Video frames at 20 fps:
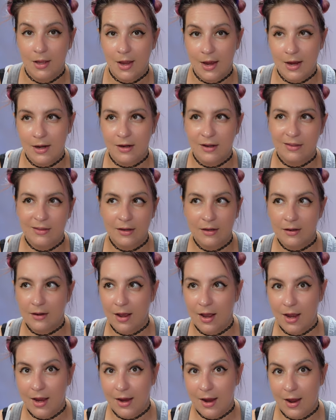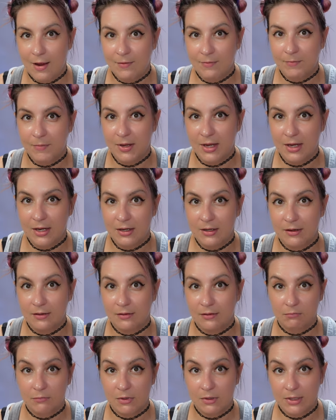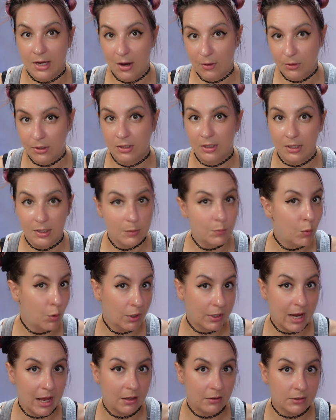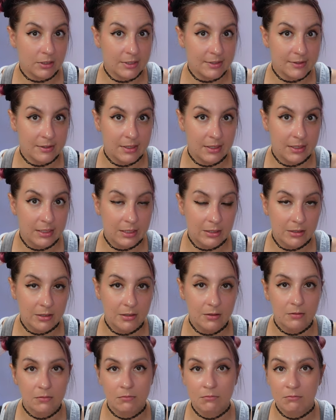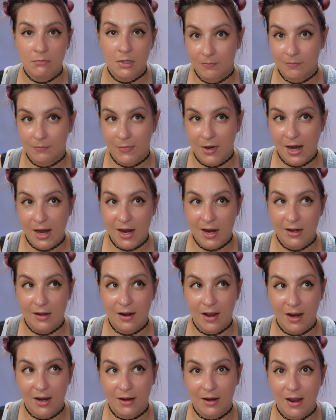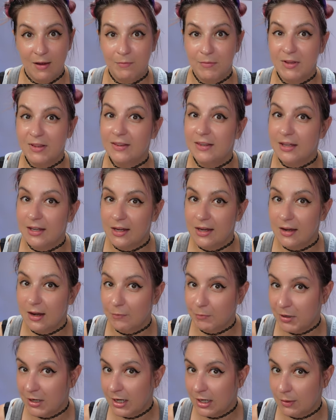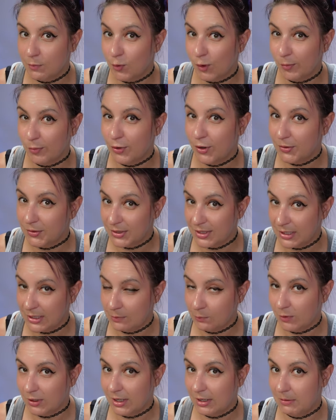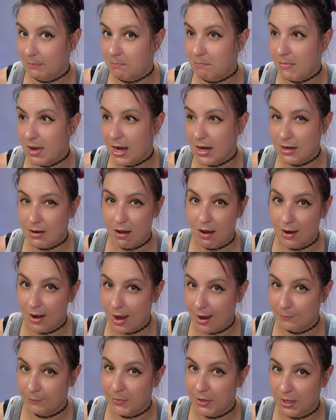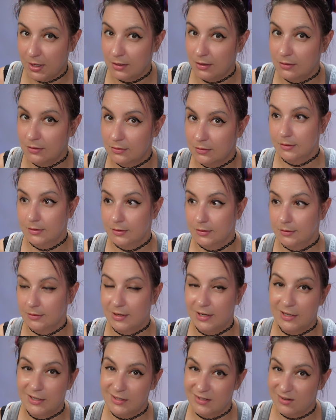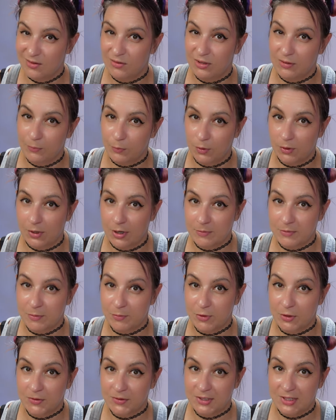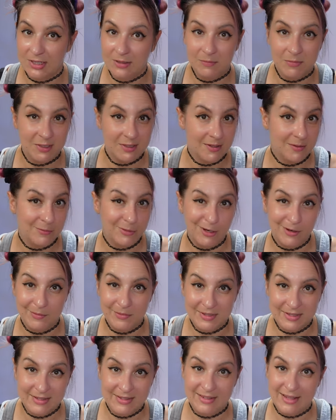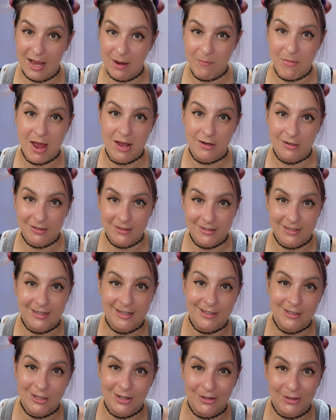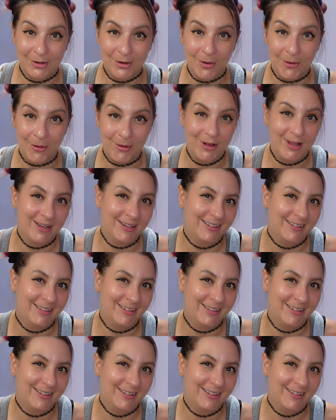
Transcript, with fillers: and I think I have been calculating more calories than I need to. And I have been thinking I've been getting more protein when I may not have been. That is only 4 grams of protein, but sometimes that matters to get to your goal.